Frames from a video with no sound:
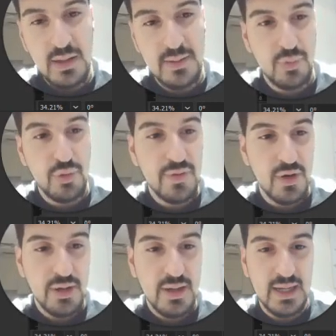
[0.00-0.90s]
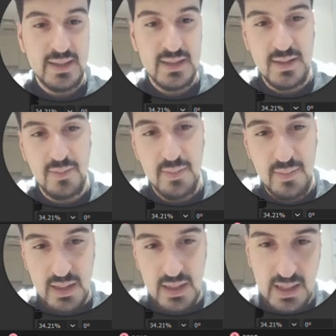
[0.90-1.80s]
Moving on, I did
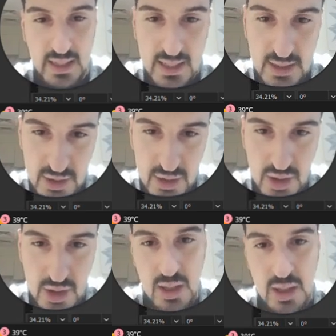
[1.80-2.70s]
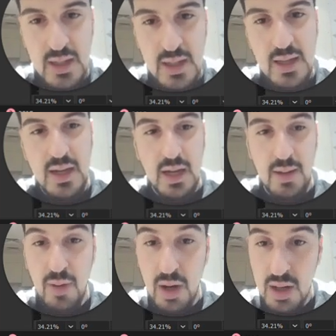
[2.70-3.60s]
some extra
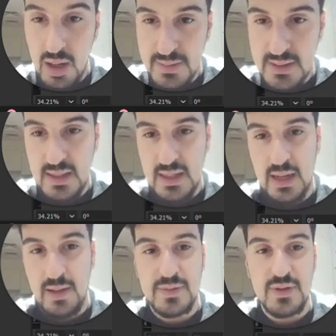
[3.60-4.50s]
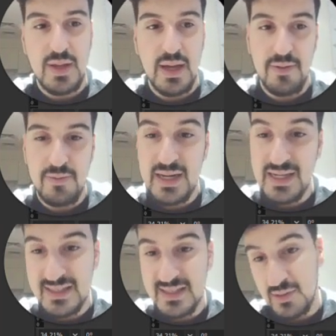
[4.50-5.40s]
mock-ups so that it really
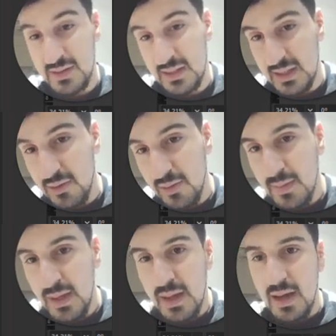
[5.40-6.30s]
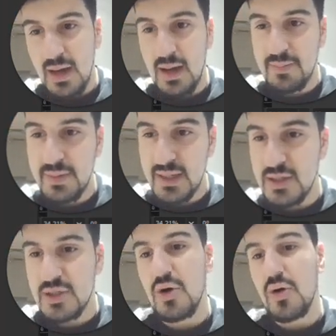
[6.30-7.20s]
seals the deal. They could
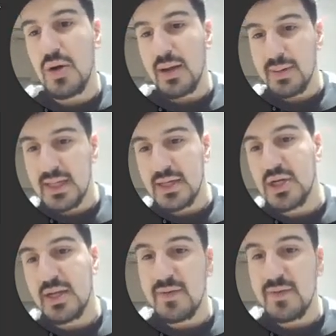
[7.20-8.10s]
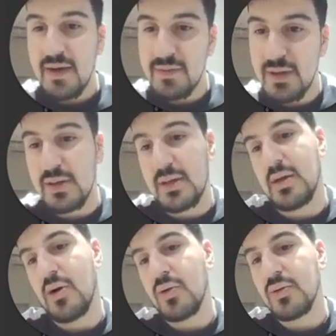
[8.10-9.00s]
show, like, potentially if they have their
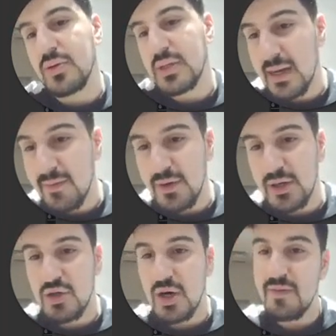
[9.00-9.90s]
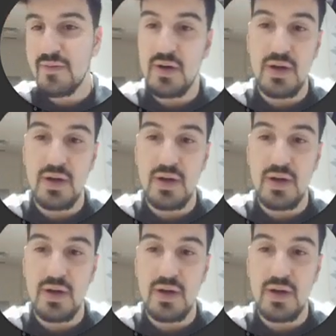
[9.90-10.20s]
own delivery driver